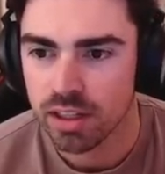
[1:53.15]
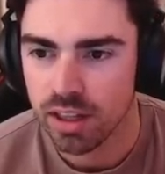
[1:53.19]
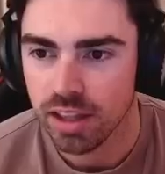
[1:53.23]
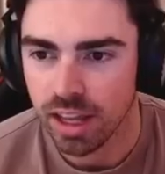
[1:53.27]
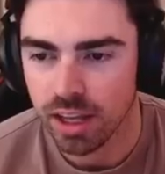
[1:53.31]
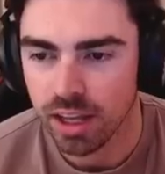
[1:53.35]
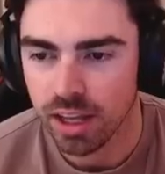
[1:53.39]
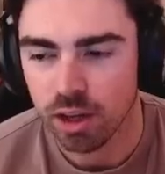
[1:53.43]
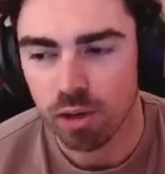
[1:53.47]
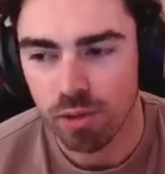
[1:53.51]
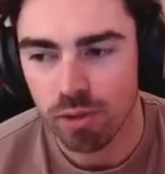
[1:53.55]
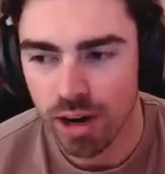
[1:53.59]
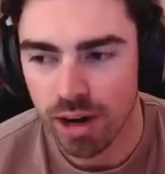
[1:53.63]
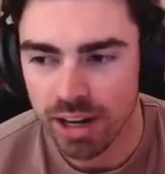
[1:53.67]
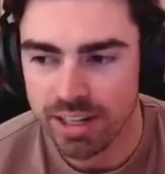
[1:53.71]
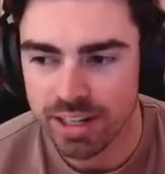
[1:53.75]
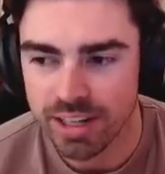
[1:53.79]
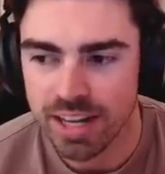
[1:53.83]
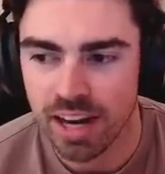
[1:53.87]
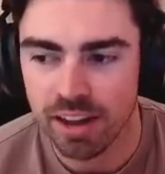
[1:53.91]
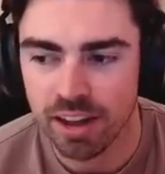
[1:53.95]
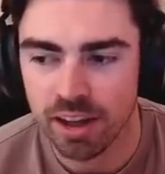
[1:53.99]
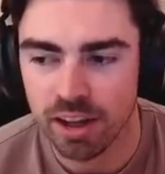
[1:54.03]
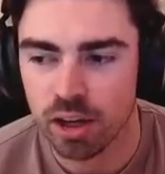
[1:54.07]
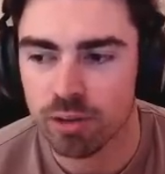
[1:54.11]
They're going to run it
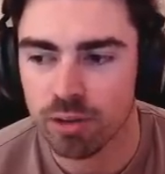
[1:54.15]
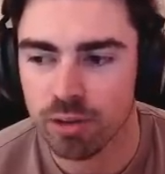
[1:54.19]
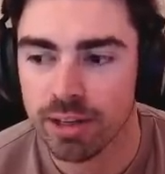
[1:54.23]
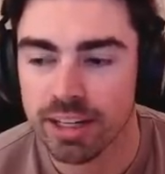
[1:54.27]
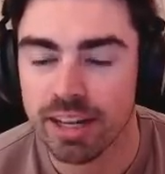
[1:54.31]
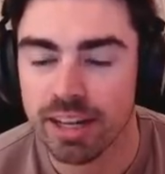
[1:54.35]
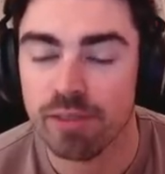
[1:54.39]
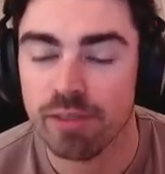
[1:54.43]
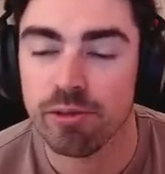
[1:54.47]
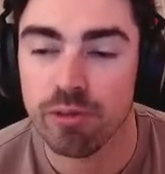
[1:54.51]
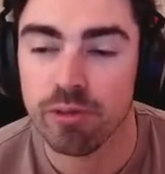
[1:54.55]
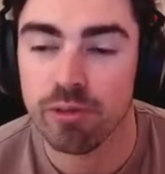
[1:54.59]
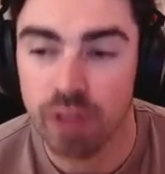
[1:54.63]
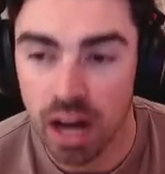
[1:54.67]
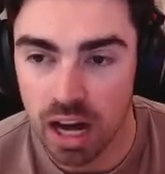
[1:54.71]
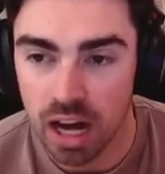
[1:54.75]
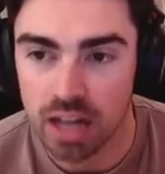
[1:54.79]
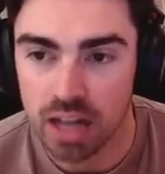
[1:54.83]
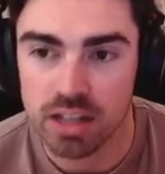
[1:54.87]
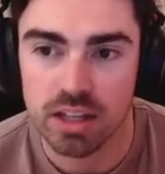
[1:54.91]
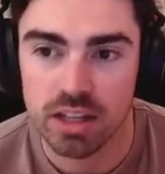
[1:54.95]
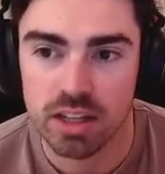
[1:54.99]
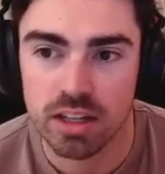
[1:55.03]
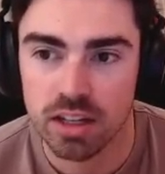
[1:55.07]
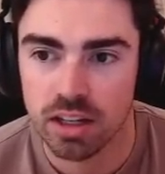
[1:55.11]
down. They're going to run it down
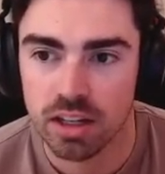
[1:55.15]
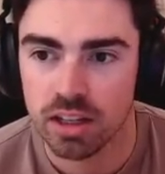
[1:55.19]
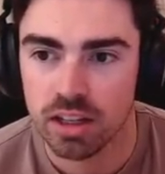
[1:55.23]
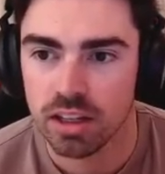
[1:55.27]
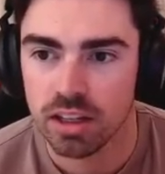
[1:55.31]
fast.